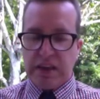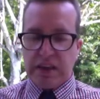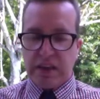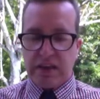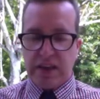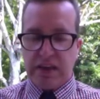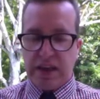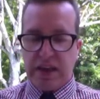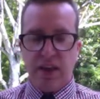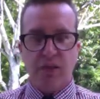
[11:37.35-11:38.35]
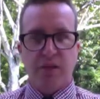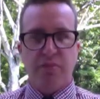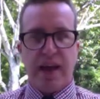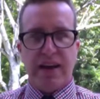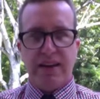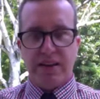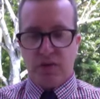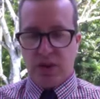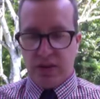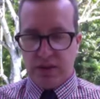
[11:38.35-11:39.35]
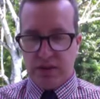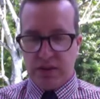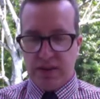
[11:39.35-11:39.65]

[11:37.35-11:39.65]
She looked at Jenny. You look bad in this one.